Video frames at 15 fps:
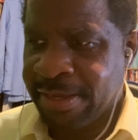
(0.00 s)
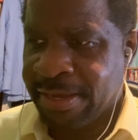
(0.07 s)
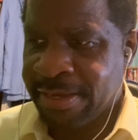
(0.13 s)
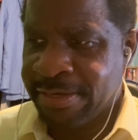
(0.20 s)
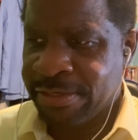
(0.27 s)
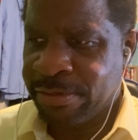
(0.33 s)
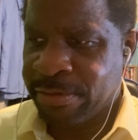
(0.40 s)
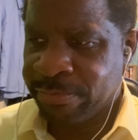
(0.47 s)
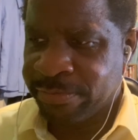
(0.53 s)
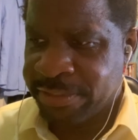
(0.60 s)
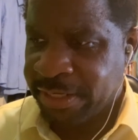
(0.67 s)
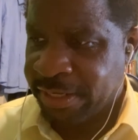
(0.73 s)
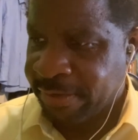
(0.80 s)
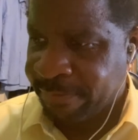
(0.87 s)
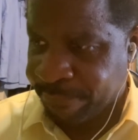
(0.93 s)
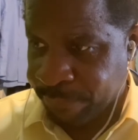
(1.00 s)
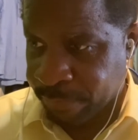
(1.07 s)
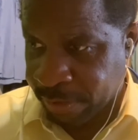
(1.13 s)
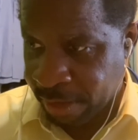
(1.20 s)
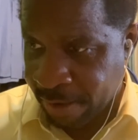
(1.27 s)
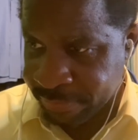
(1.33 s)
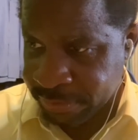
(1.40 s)
And you don't see,
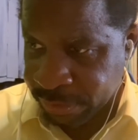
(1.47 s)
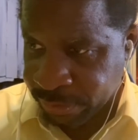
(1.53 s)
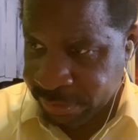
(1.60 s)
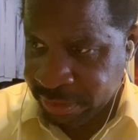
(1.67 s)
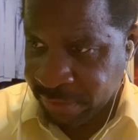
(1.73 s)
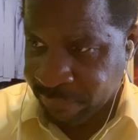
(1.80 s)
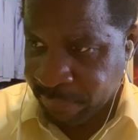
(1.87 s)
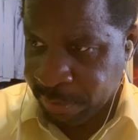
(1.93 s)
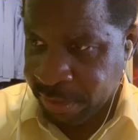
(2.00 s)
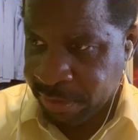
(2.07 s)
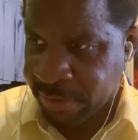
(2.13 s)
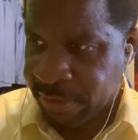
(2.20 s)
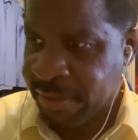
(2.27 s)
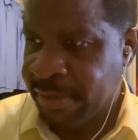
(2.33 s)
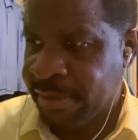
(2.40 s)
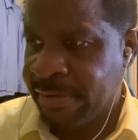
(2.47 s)
obviously you can see from here,